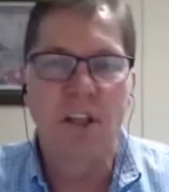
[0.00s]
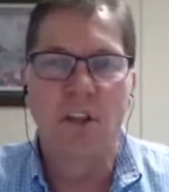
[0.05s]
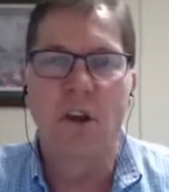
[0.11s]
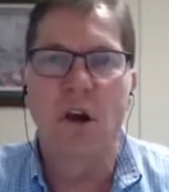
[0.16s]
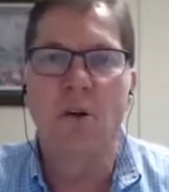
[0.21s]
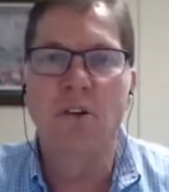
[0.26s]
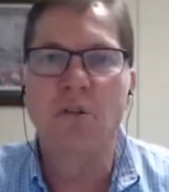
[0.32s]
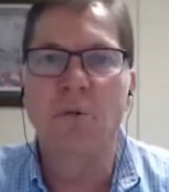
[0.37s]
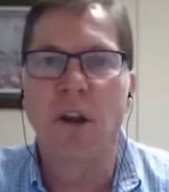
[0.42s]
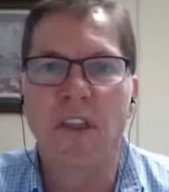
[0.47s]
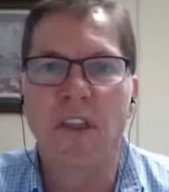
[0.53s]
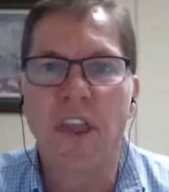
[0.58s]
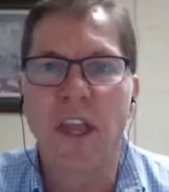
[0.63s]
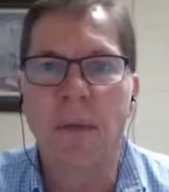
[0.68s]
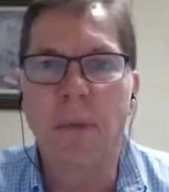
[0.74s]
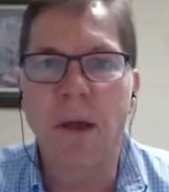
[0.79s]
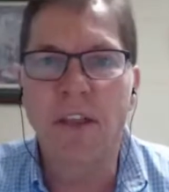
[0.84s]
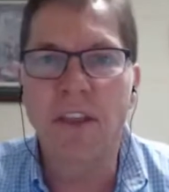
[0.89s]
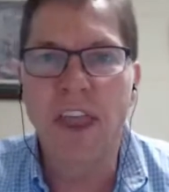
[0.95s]
You always
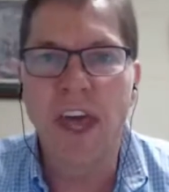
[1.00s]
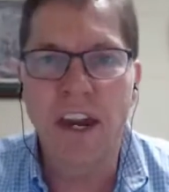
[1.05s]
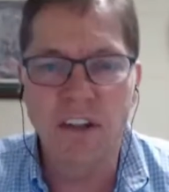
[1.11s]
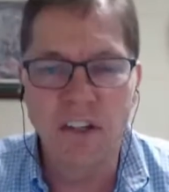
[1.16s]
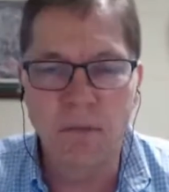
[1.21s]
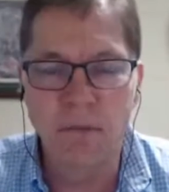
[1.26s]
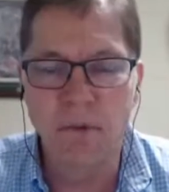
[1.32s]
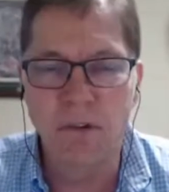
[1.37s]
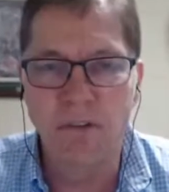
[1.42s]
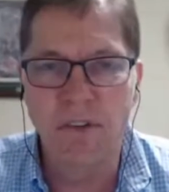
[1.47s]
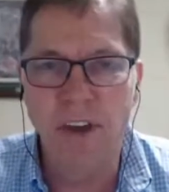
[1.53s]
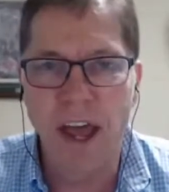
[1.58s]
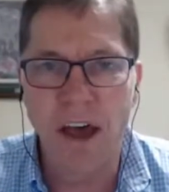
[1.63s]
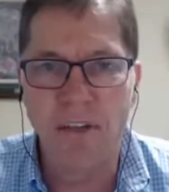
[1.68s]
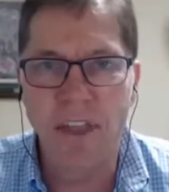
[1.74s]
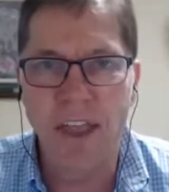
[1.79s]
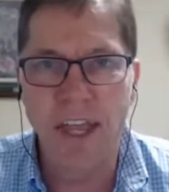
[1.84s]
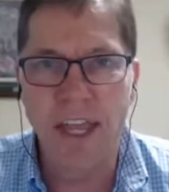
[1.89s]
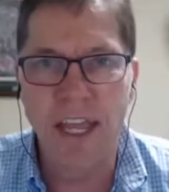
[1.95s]
think about that as you move
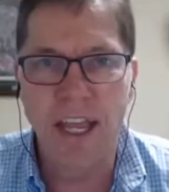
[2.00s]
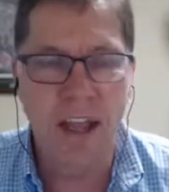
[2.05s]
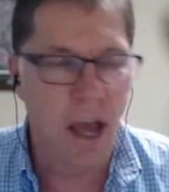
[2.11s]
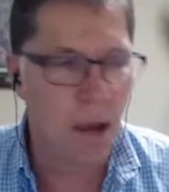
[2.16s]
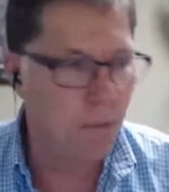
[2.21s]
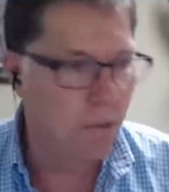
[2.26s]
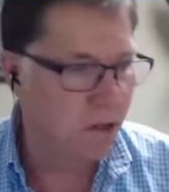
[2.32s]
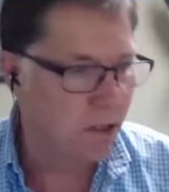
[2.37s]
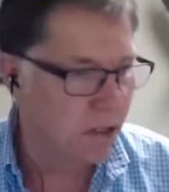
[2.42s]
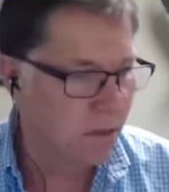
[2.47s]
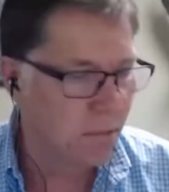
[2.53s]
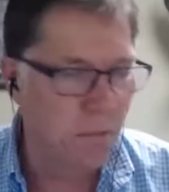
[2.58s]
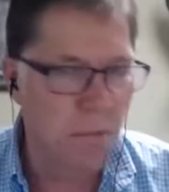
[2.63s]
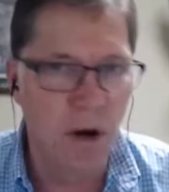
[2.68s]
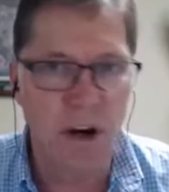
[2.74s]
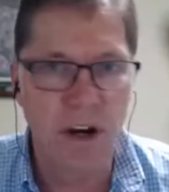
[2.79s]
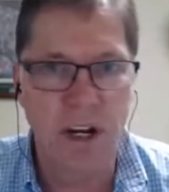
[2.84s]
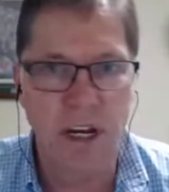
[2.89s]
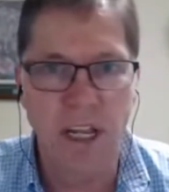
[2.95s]
down the e-commerce
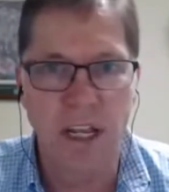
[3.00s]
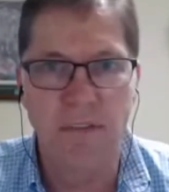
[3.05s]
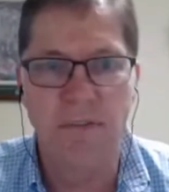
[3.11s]
marketing